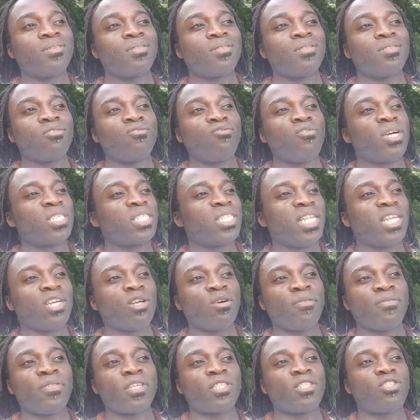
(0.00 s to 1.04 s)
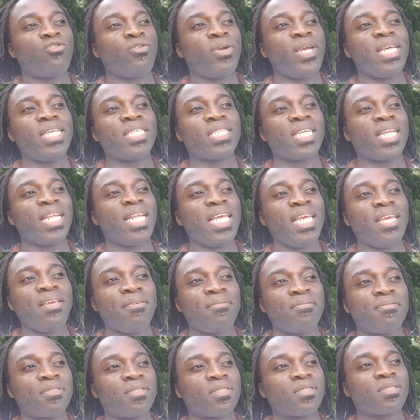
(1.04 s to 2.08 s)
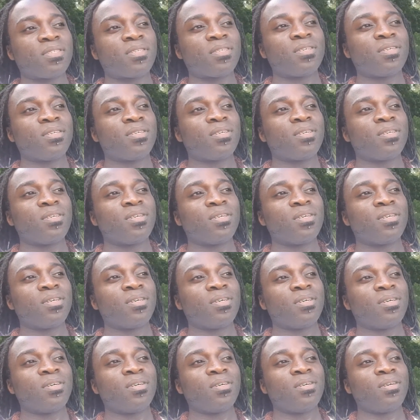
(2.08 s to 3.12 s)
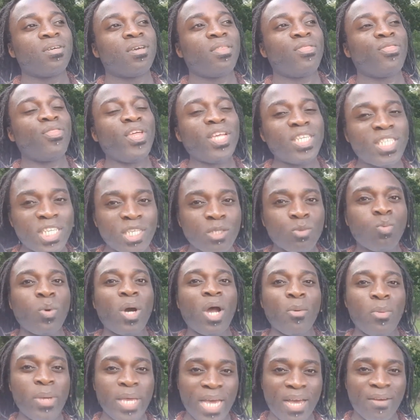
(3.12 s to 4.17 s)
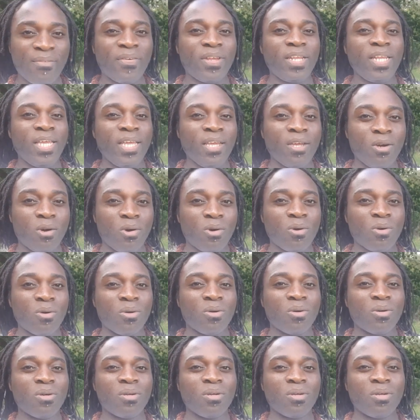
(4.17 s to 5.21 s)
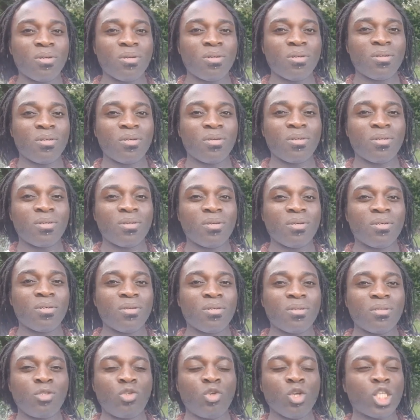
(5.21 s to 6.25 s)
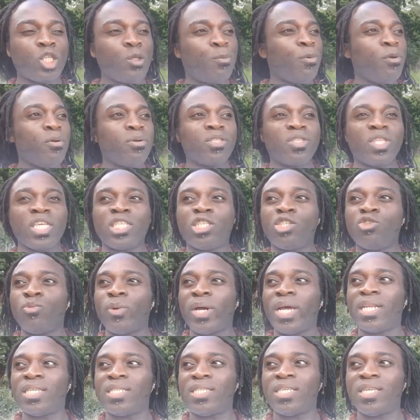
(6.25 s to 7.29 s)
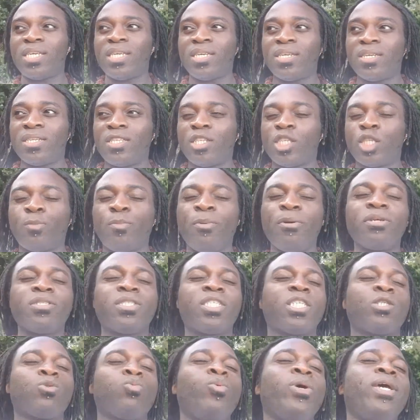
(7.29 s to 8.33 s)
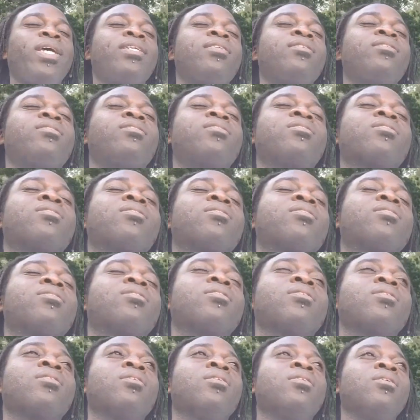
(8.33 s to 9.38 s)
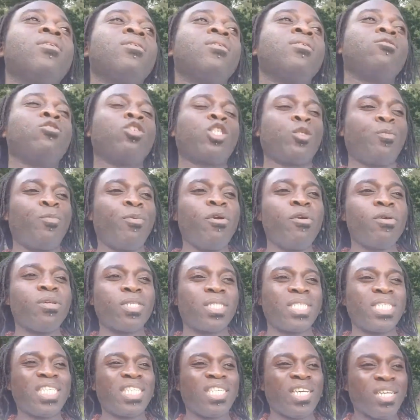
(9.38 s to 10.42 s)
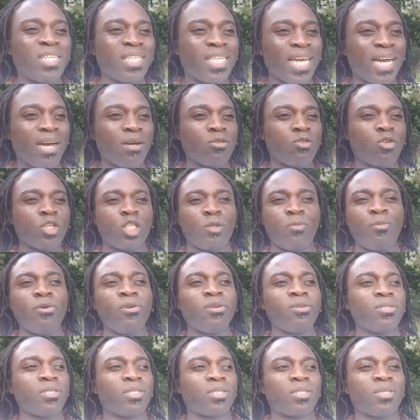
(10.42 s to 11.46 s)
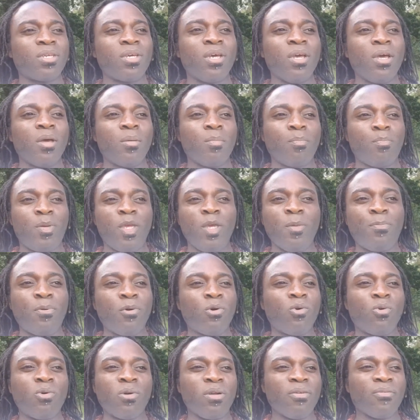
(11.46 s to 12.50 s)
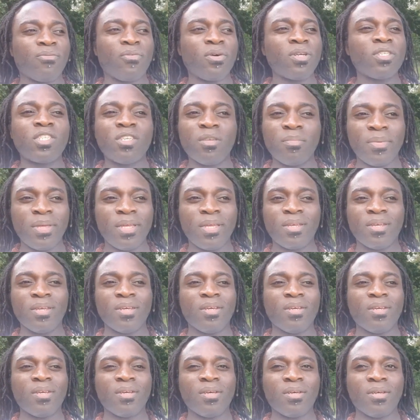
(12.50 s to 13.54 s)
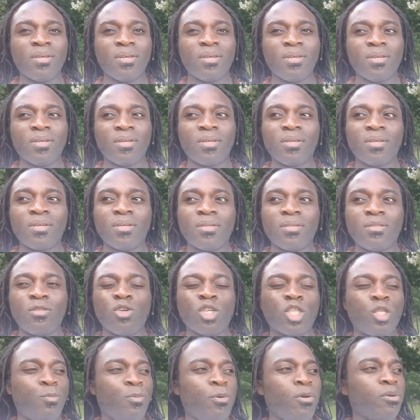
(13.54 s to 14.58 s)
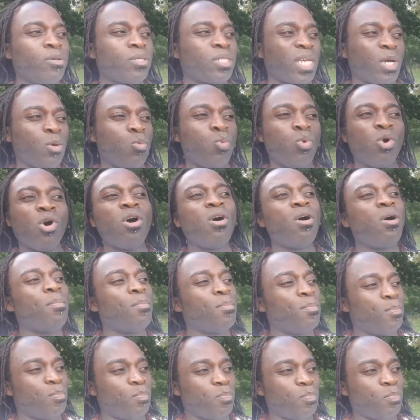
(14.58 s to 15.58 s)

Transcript: the rustling of the trees, the leaves. This is why we have an ego. To experience this duality, to experience this wind, to experience sitting down, to experience people in front of me, to experience a worm,